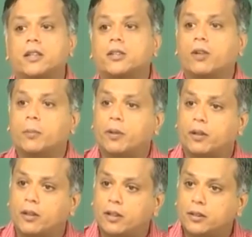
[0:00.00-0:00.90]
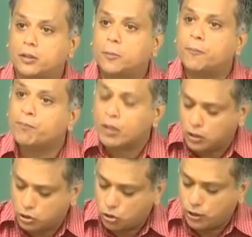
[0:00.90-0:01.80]
this vapor release.
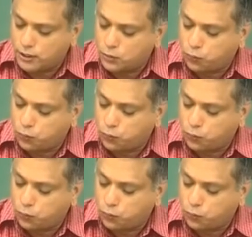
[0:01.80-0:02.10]
So, this